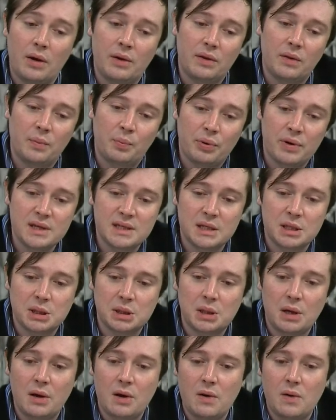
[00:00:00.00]
to the prison
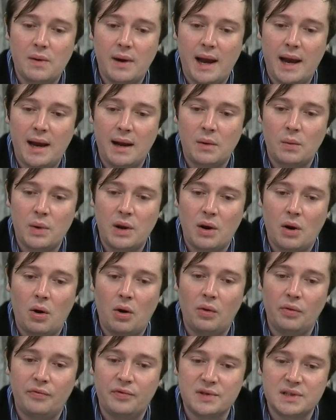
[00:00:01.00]
show and we
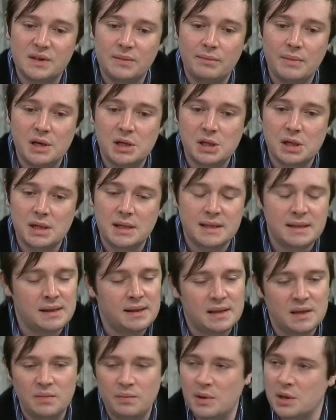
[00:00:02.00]
called for submissions. The
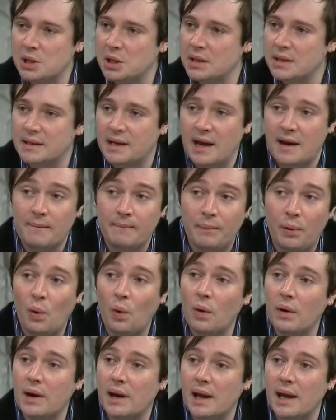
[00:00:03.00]
submissions came
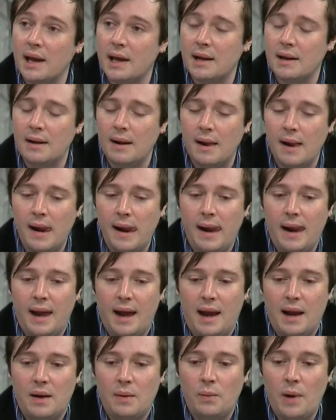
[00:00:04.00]
pouring in,
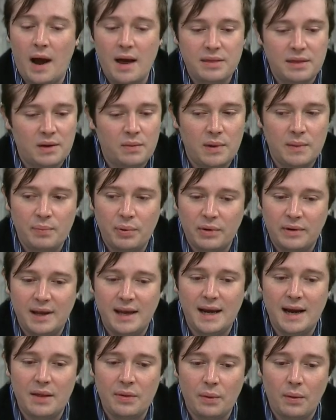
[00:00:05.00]
and I think we put
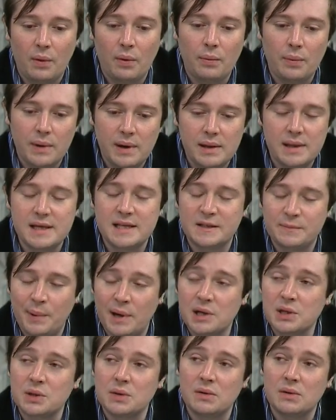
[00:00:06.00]
together a really
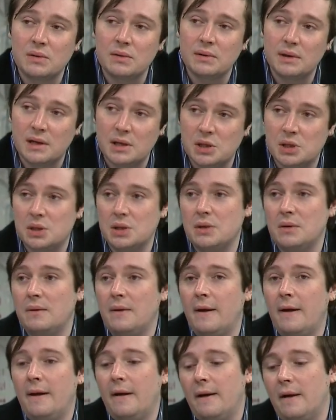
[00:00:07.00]
special issue
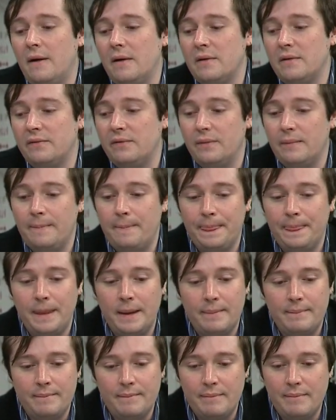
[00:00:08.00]
of
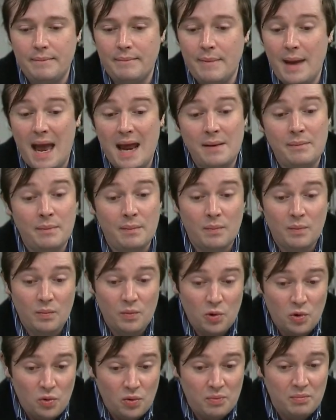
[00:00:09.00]
men
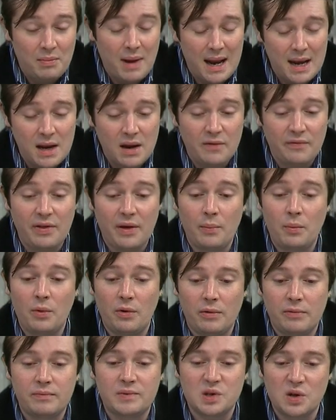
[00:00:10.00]
who, many of them
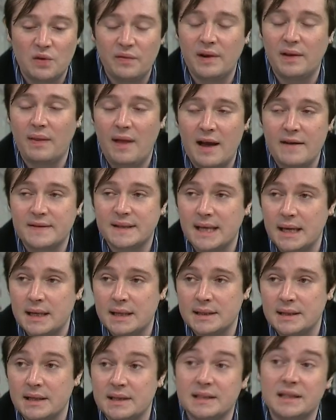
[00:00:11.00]
are serving life
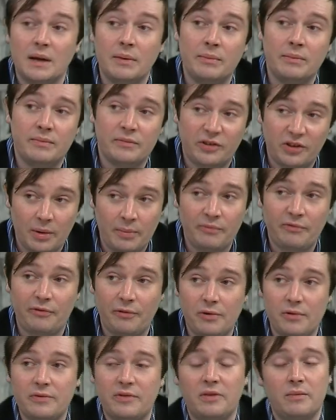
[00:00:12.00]
sentences. Some
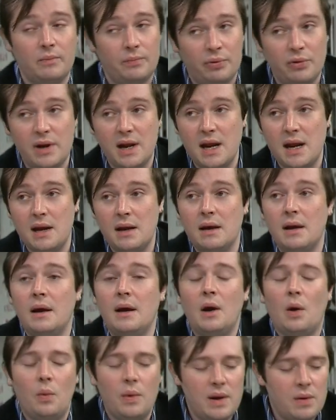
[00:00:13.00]
for some pretty,
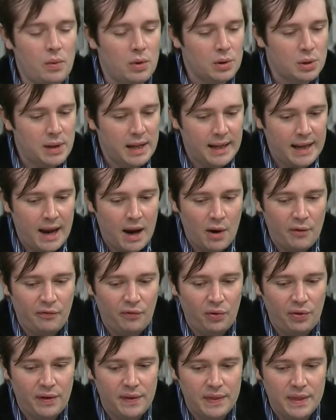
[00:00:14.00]
we were
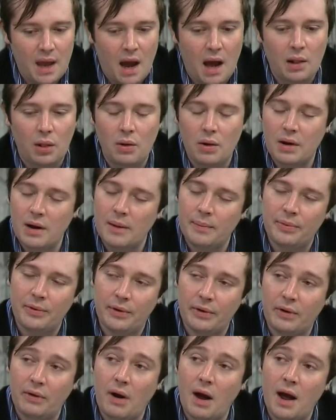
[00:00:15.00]
careful to not look up
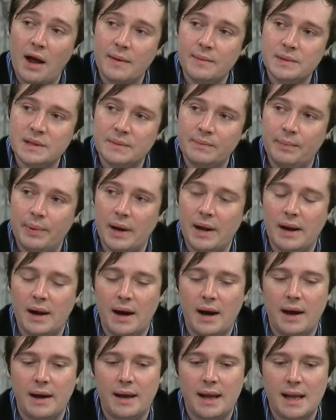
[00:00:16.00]
their crimes,
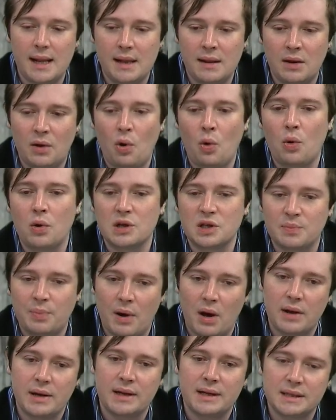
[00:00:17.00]
but in the
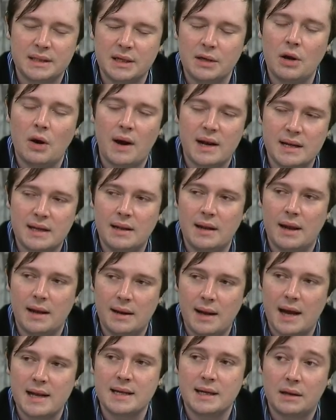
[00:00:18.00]
correspondence, you know, I
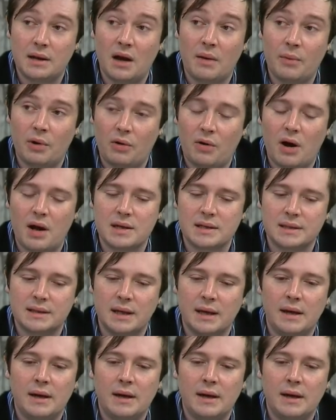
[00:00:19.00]
did come across,